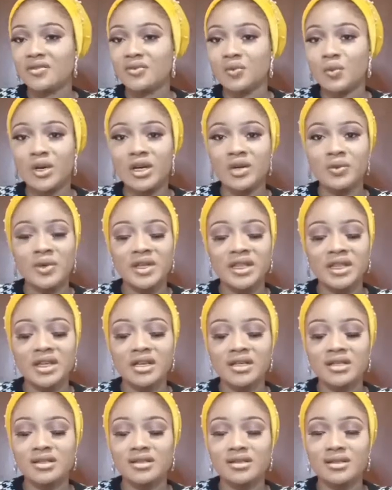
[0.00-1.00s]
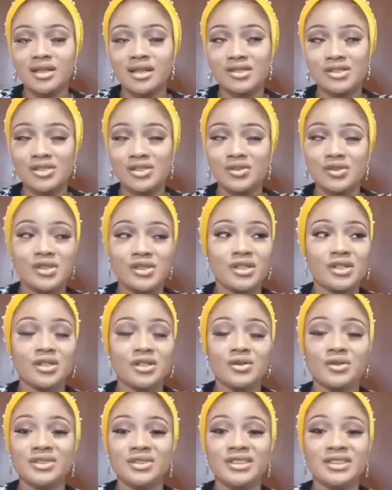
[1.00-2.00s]
whether it's in Nigeria
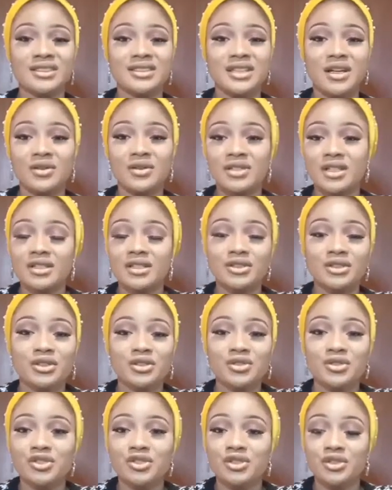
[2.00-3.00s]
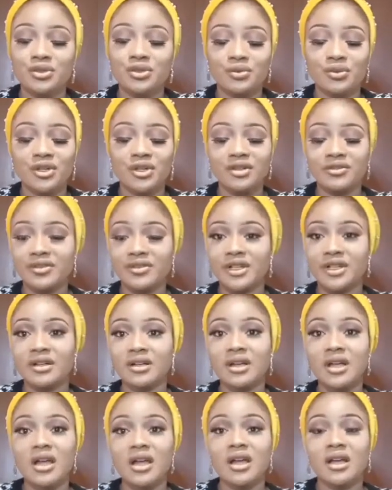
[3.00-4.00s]
or it's outside the country or wherever,
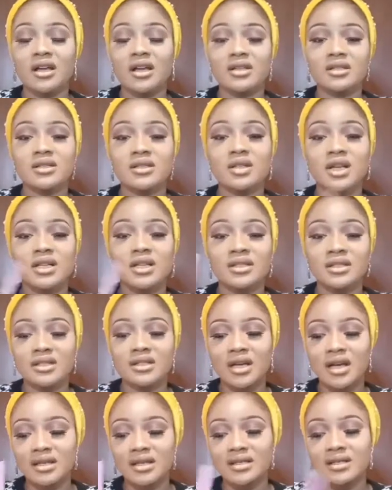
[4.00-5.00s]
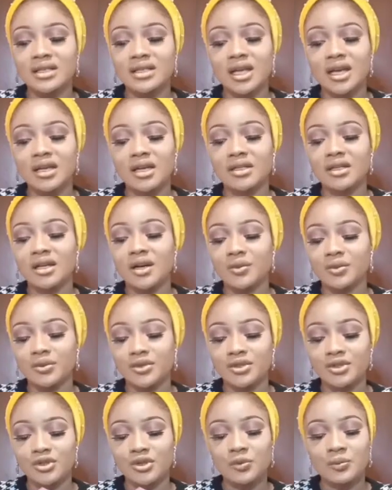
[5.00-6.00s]
as long as it has sand and
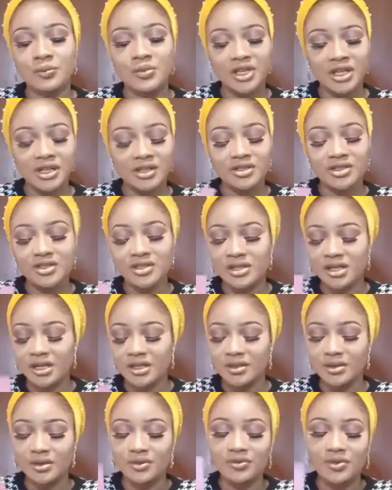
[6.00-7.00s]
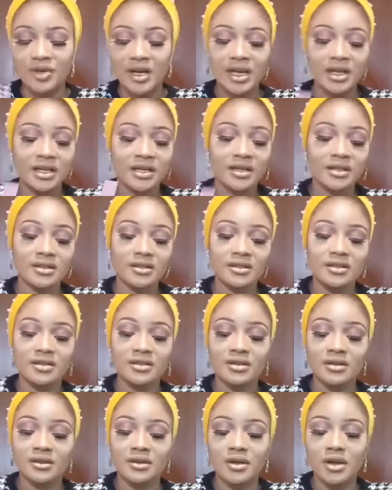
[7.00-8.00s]
a beach. I love islands.
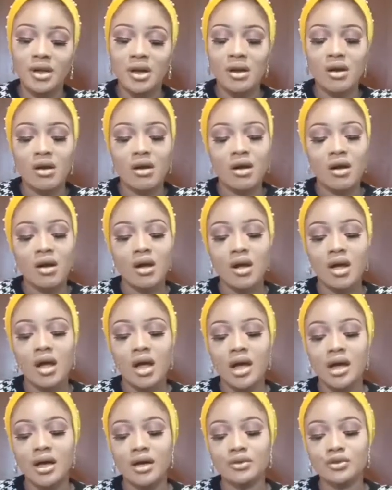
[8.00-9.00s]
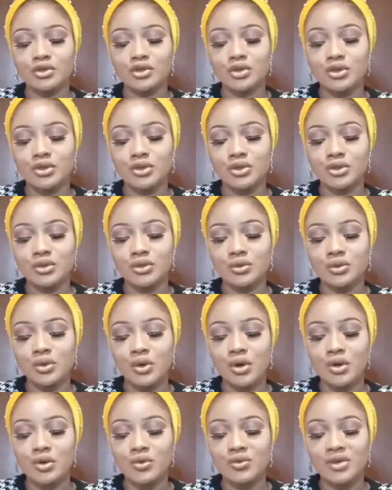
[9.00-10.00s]
How do you
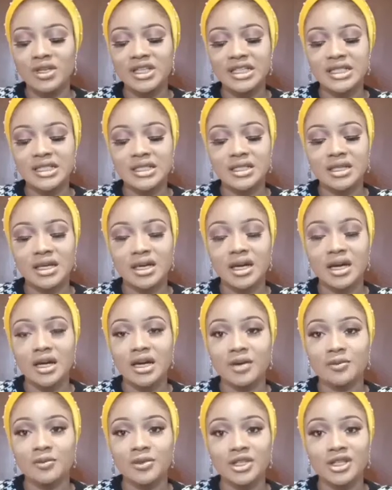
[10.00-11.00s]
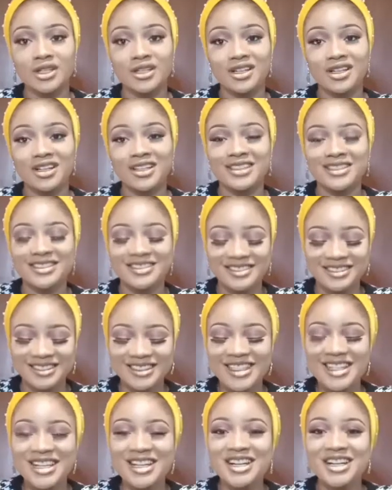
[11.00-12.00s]
always stay happy?
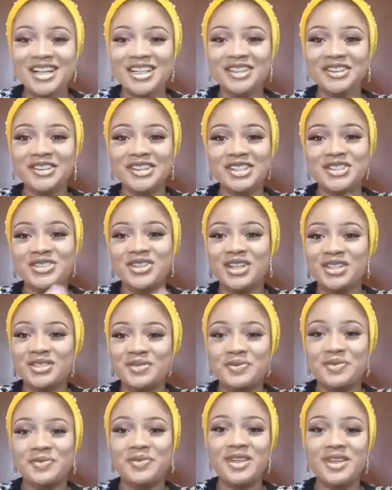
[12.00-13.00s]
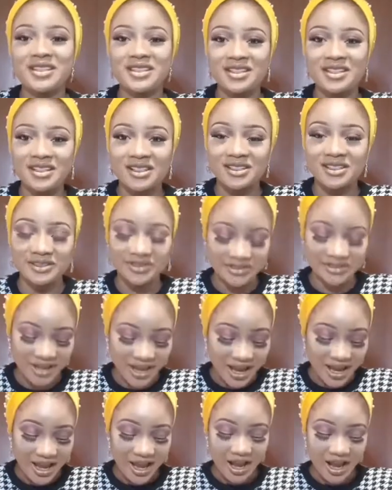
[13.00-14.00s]
Always try to be myself.
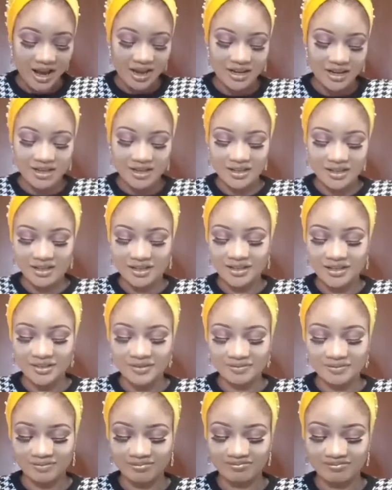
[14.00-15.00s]
Thank